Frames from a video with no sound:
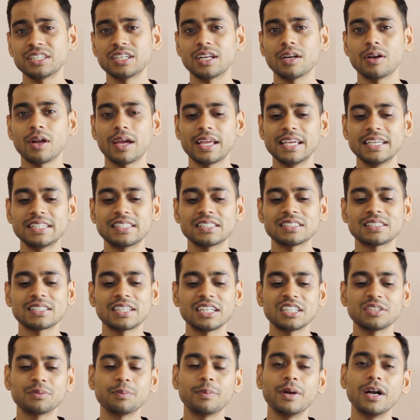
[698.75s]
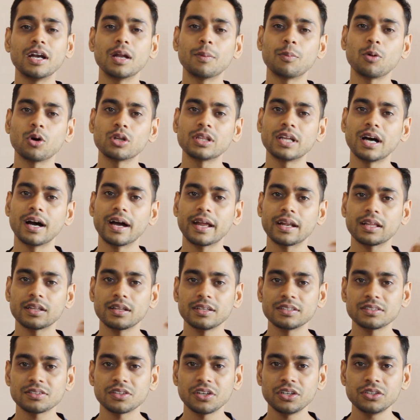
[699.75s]
and each stage build upon
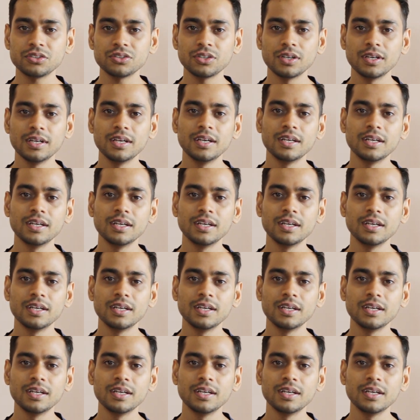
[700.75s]
another stage.